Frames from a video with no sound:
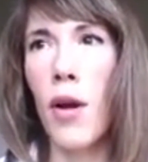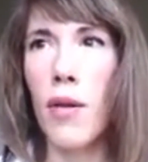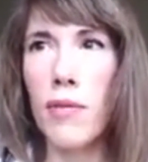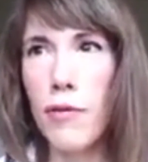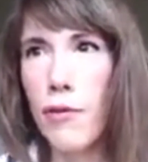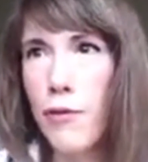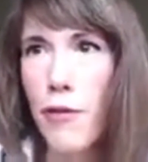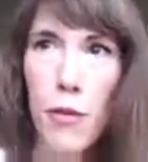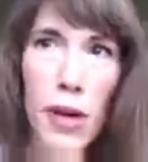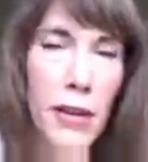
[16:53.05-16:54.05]
there are
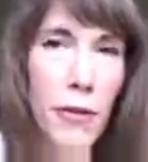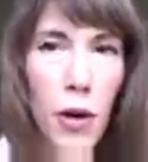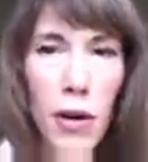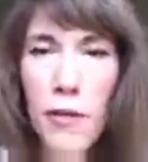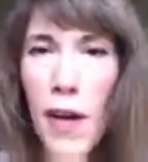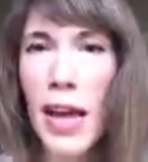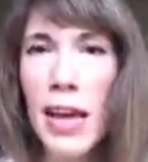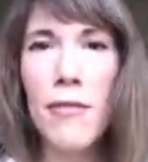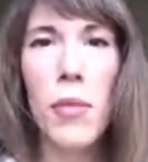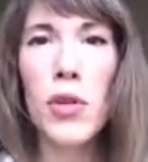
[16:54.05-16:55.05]
3, 4,
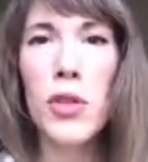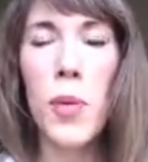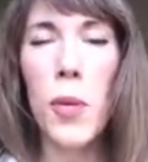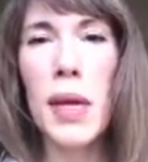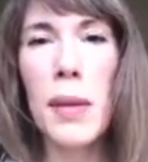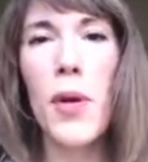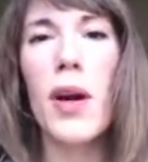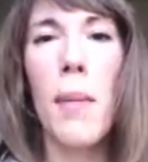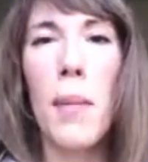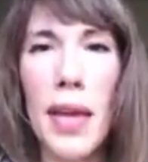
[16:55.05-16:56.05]
5 multiple
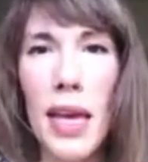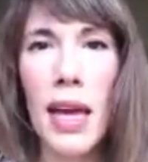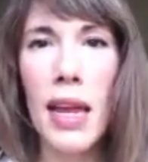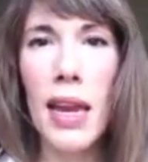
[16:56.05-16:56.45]
people coming